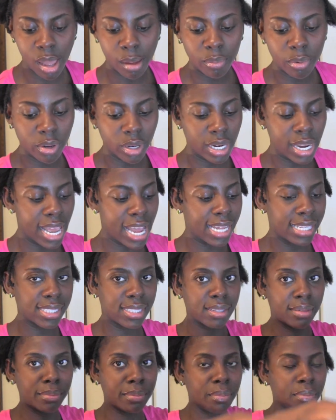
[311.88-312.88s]
I'm going to
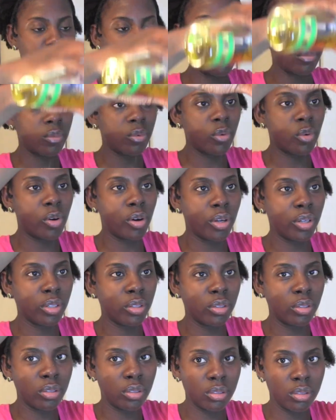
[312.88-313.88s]
add some
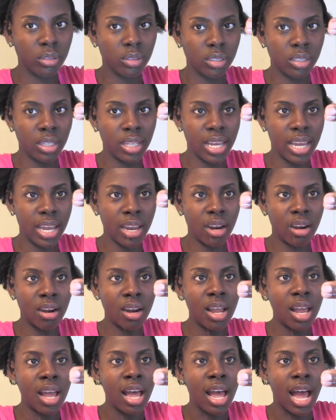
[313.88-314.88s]
oil to the
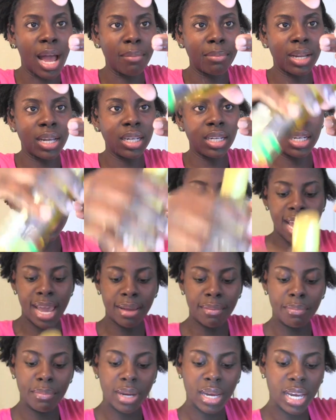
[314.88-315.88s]
hair. I'm not going to
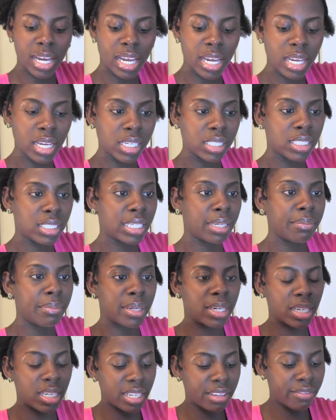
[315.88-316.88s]
add my shea
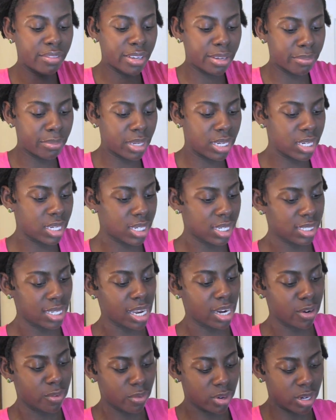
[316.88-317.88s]
butter leave-in because
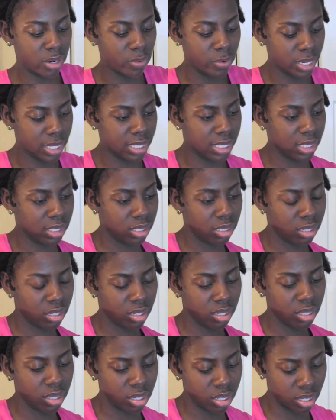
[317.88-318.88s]
I don't want to waste
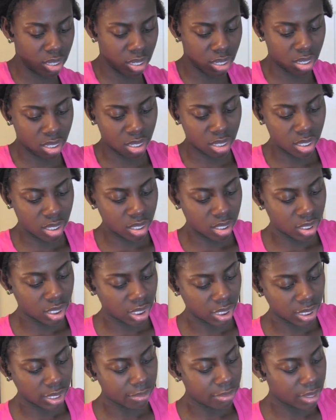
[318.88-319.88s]

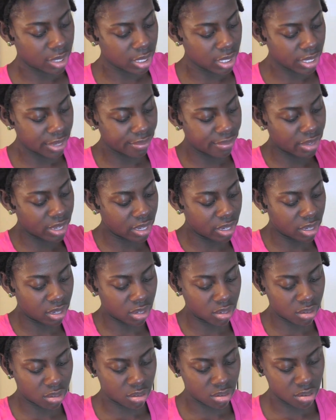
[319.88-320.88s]
the shea butter
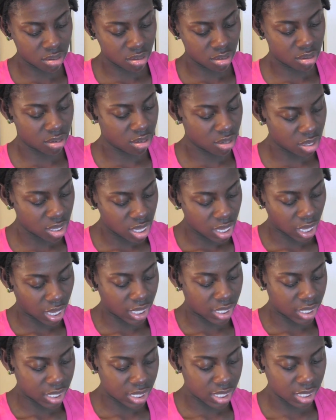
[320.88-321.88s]
leave-in.
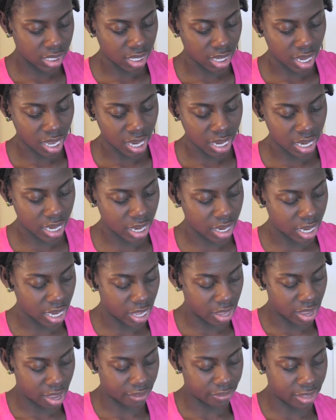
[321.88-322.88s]
Because it is a lot of hair
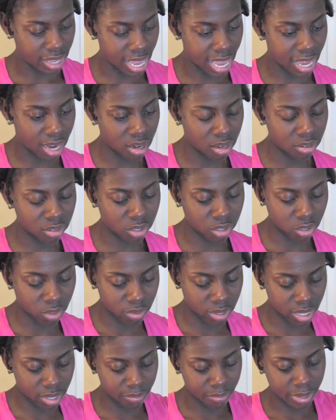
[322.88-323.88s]
that you have to add on
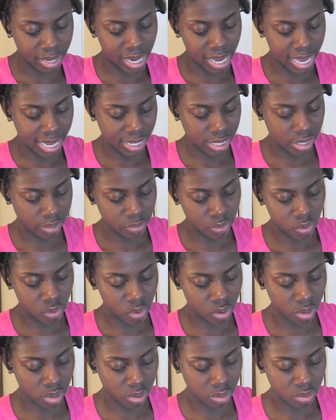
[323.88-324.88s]
to it. But I add some
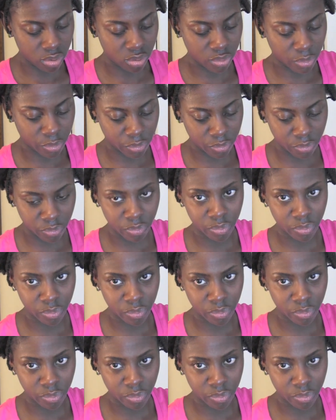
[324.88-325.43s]
oil.